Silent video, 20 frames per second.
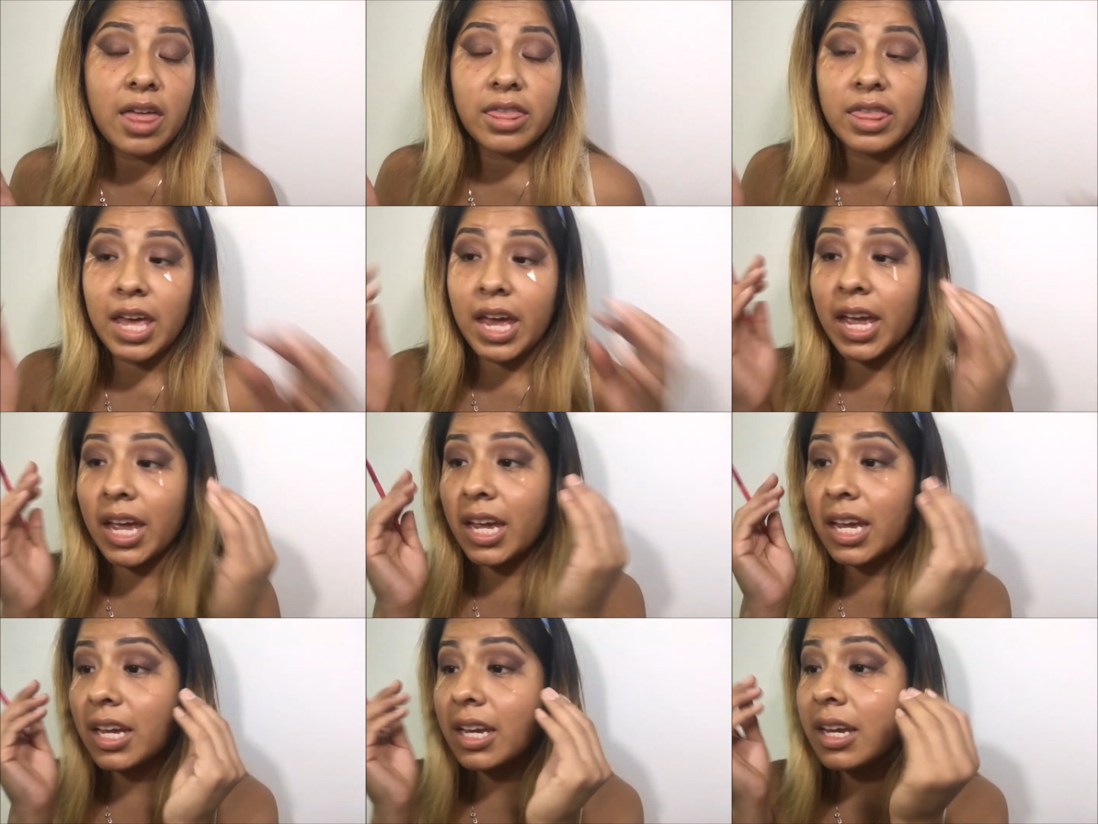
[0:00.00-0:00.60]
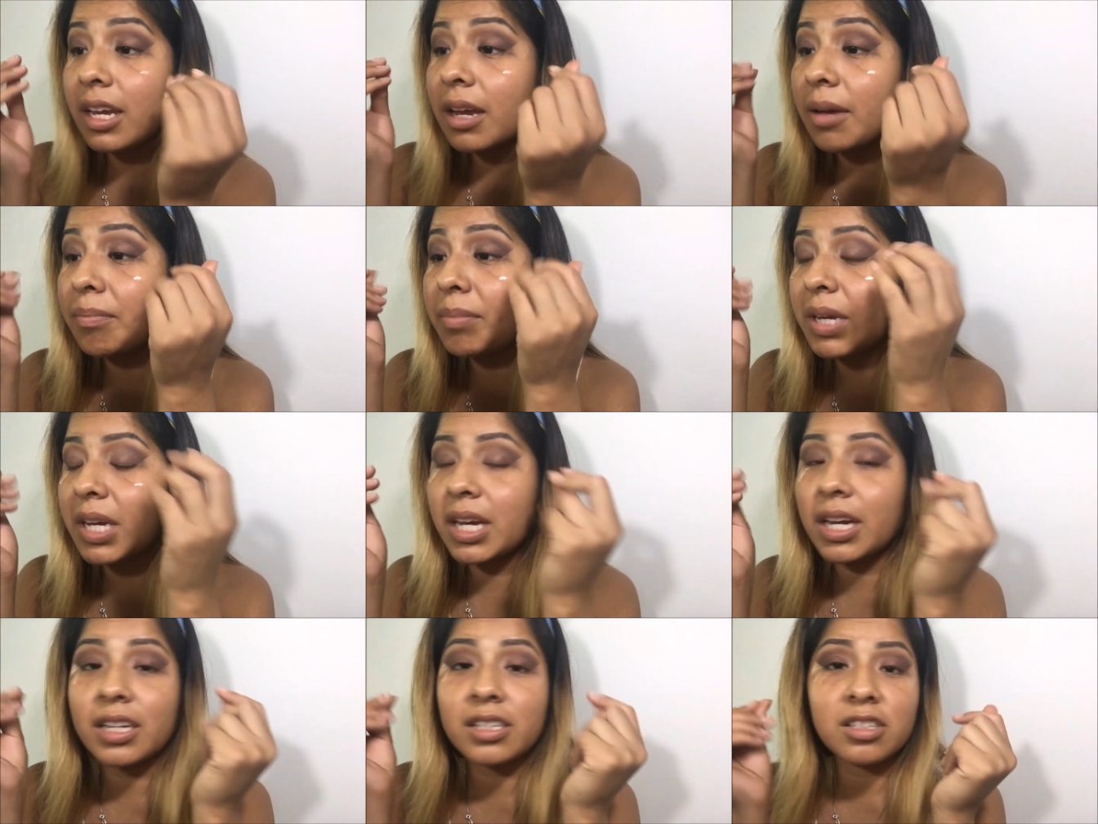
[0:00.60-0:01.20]
They,
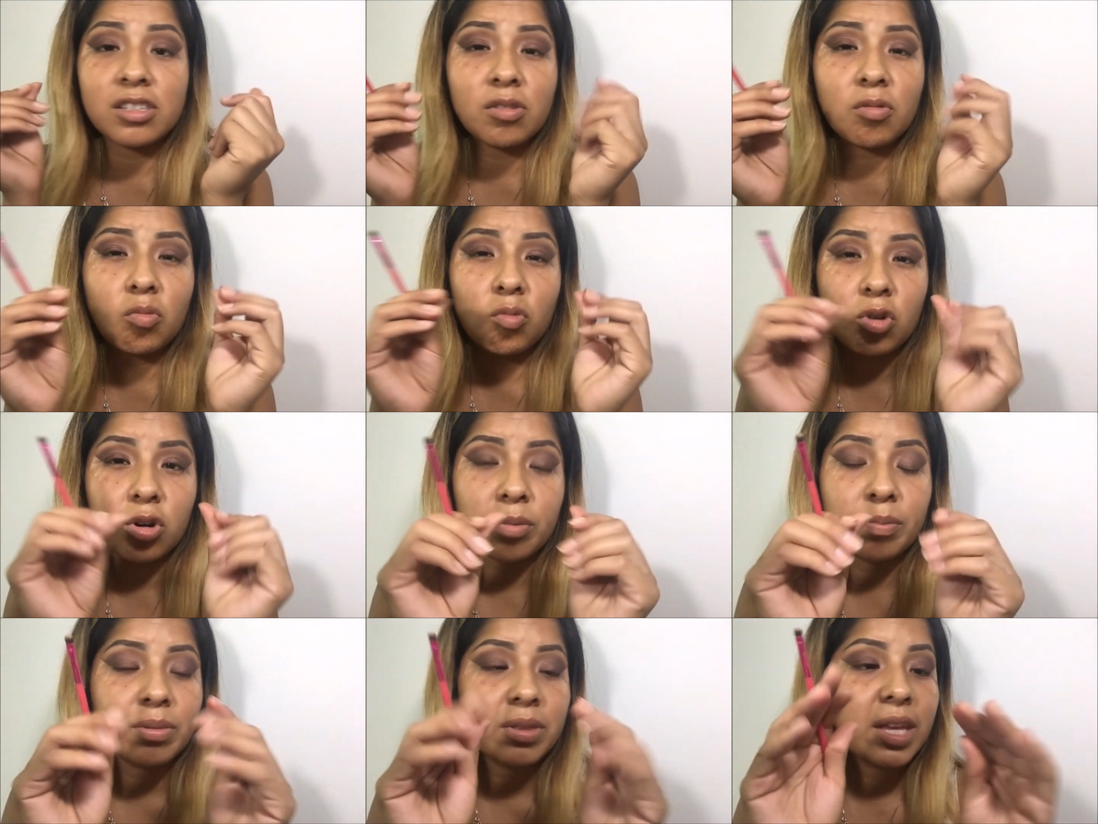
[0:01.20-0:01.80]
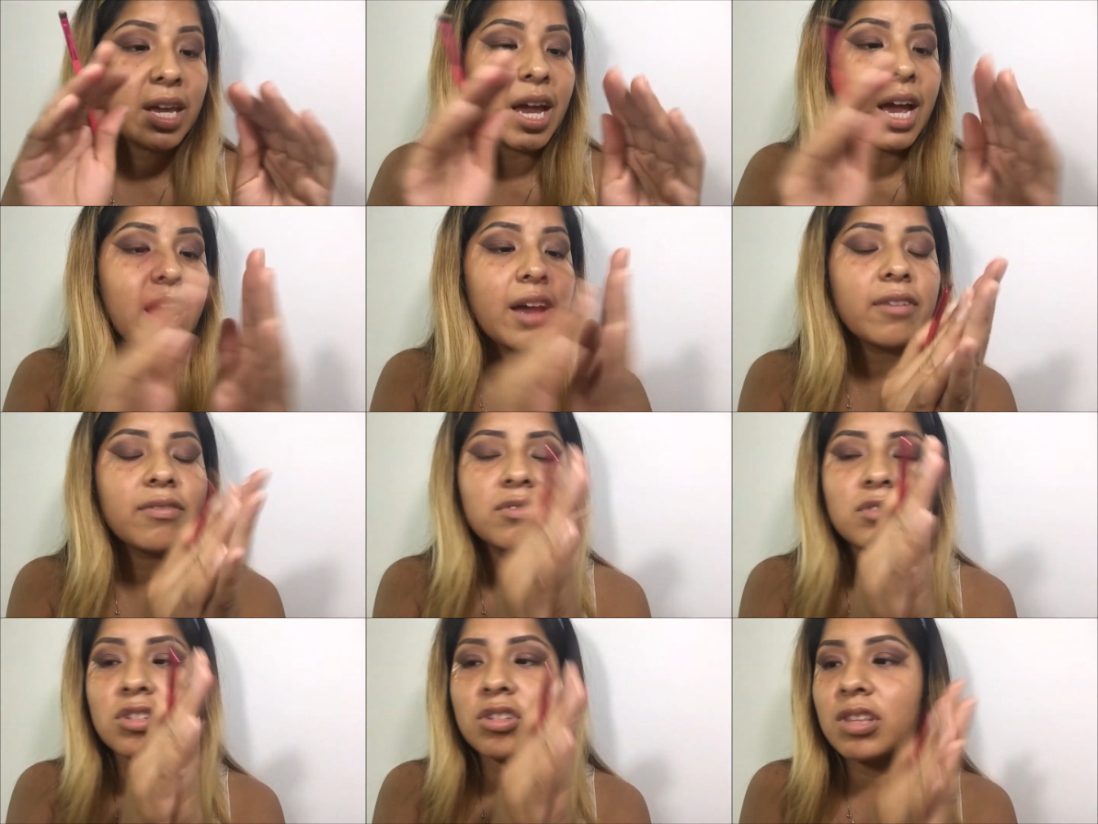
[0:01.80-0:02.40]
because the warmth they
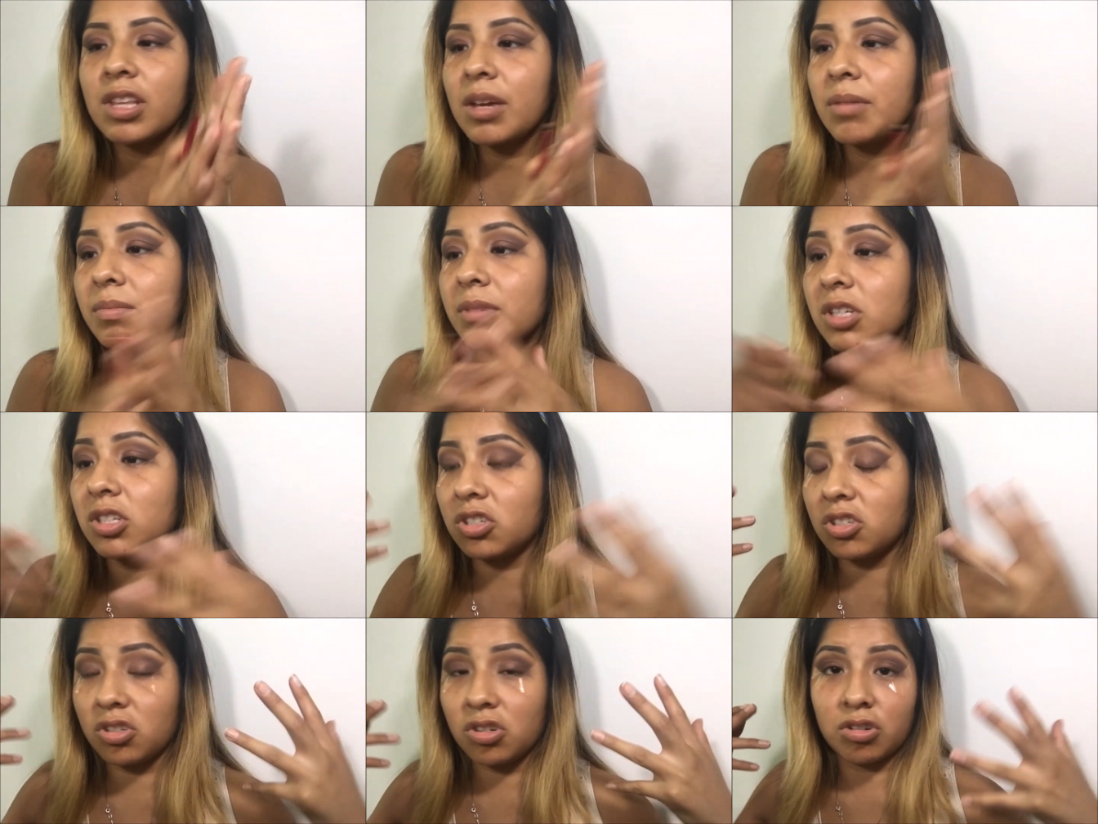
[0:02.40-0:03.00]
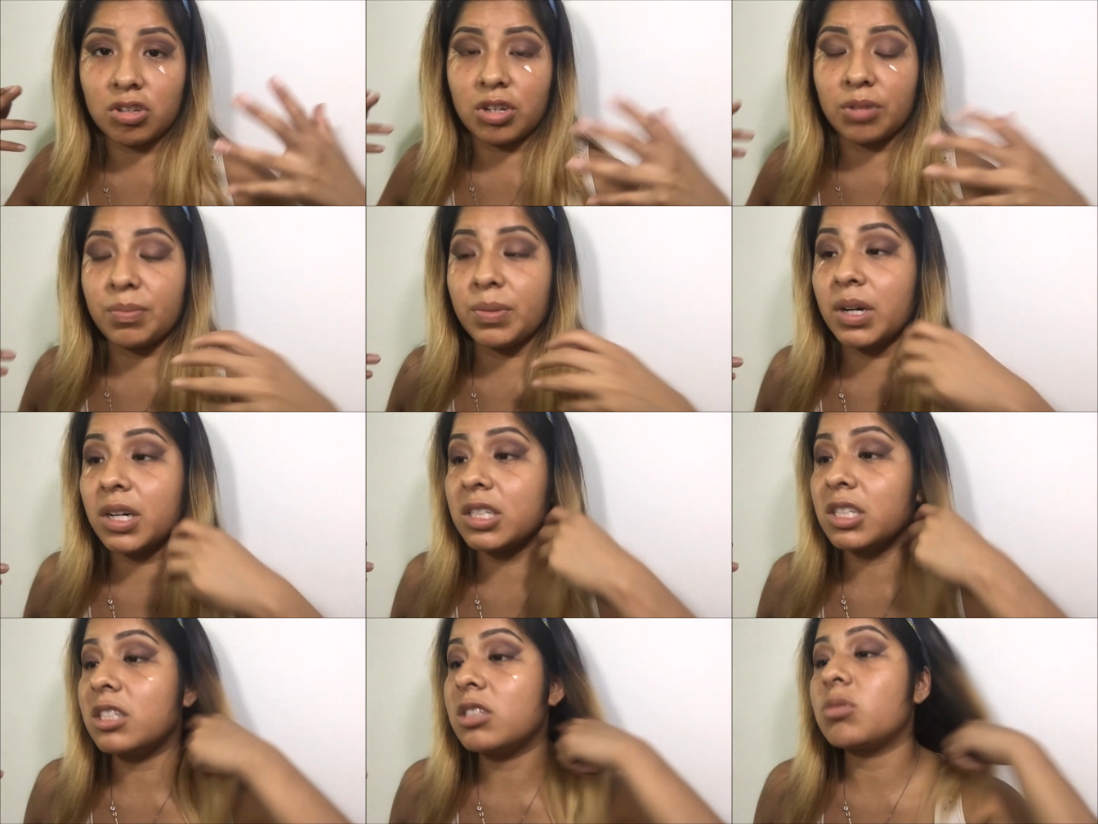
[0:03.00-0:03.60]
have to them, because you know your
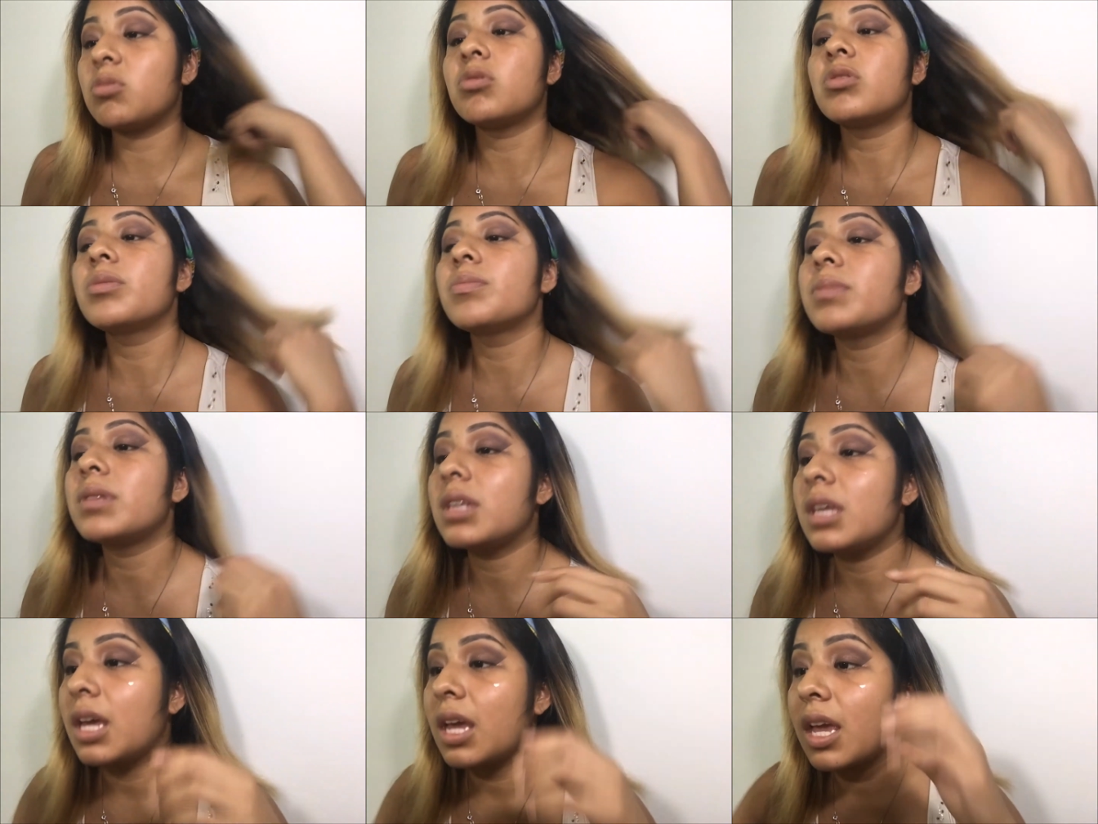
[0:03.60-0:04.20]
body's warm,